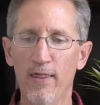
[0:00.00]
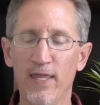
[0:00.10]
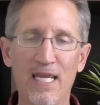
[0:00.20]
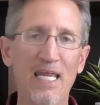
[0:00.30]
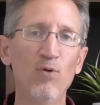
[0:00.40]

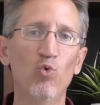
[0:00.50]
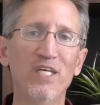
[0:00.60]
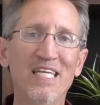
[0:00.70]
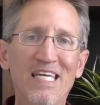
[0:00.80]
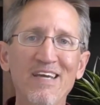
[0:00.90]
that he
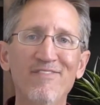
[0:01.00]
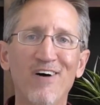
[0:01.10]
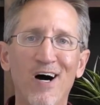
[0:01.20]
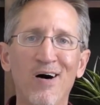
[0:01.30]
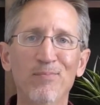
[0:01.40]
would give
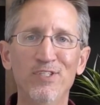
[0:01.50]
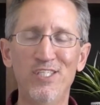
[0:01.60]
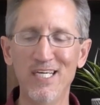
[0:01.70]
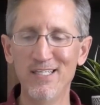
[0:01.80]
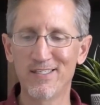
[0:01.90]
up
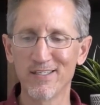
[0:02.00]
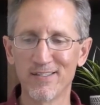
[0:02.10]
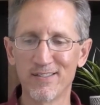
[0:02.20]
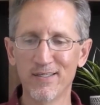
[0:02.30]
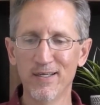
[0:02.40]

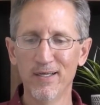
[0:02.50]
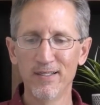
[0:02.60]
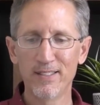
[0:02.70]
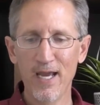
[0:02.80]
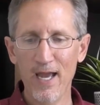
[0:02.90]
Jesus
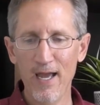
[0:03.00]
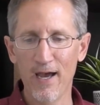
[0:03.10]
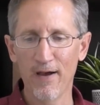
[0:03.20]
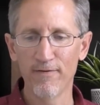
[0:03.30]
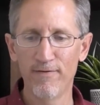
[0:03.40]
to have.